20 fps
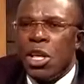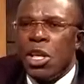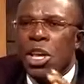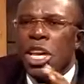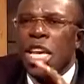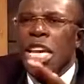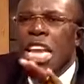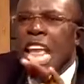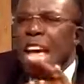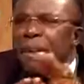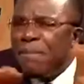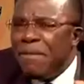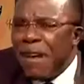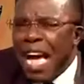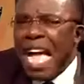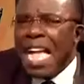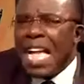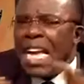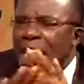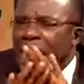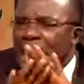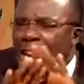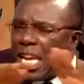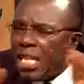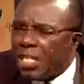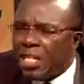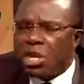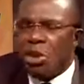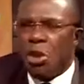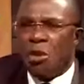Never in the
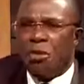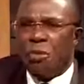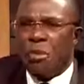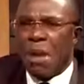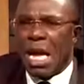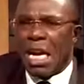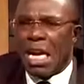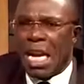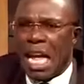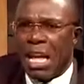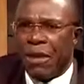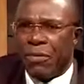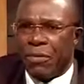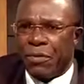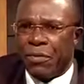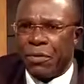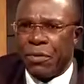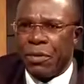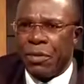history of my life